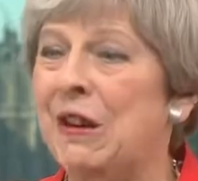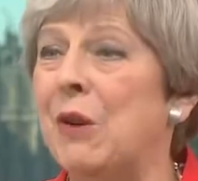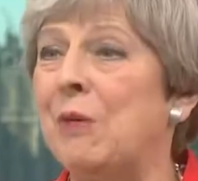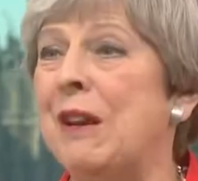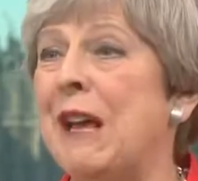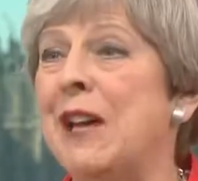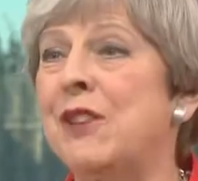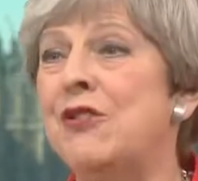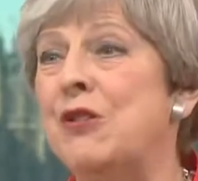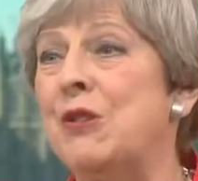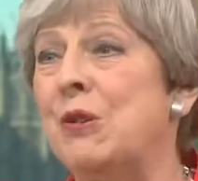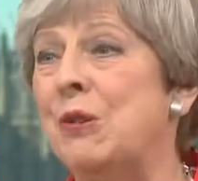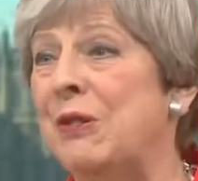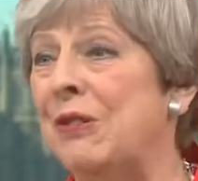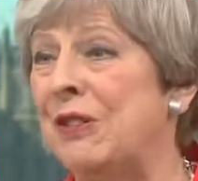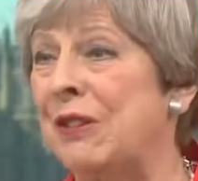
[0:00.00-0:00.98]
Well,
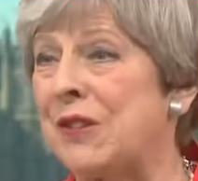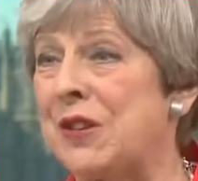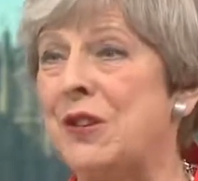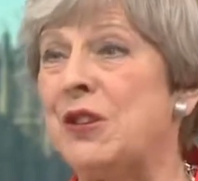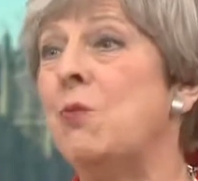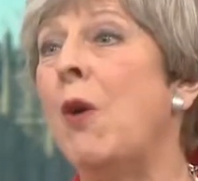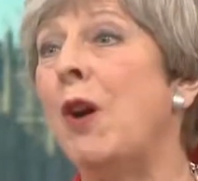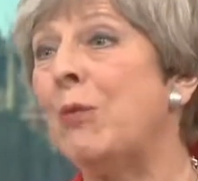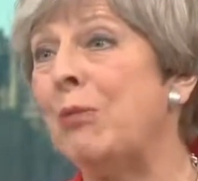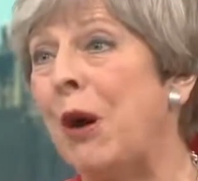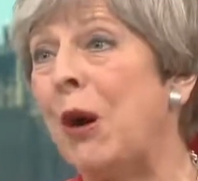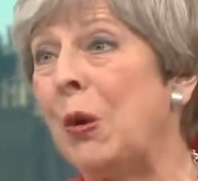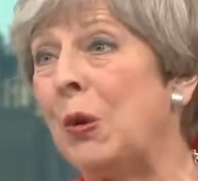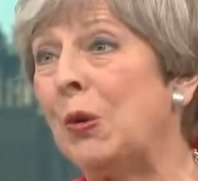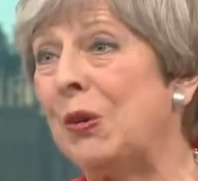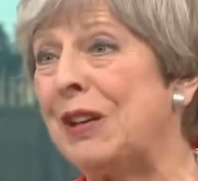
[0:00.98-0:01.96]
Andrew, there's only one
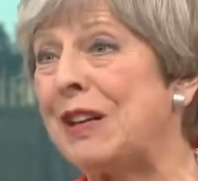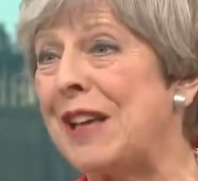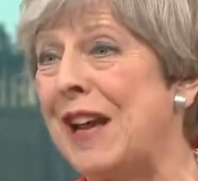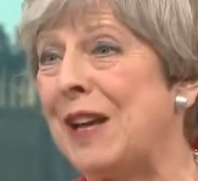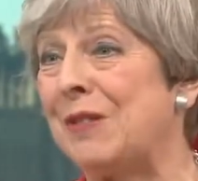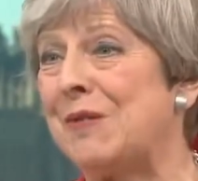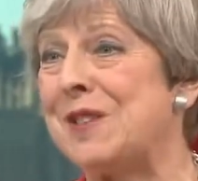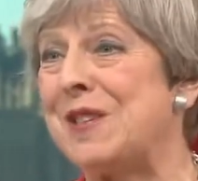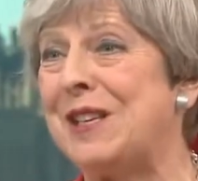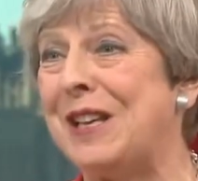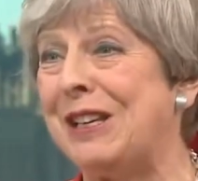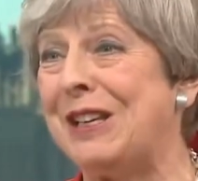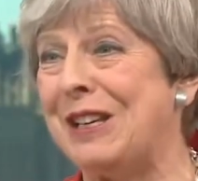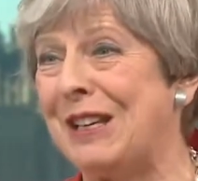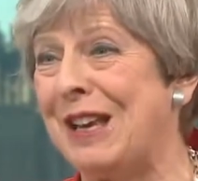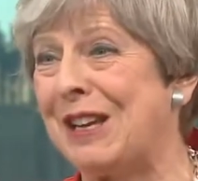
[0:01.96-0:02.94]
poll that counts in
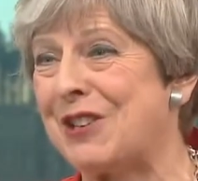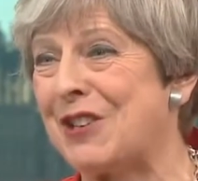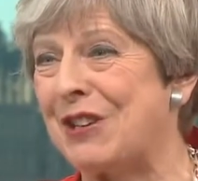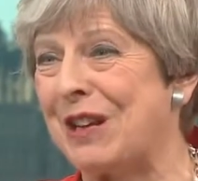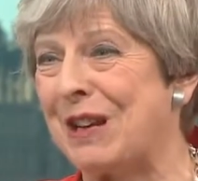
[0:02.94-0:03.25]
any election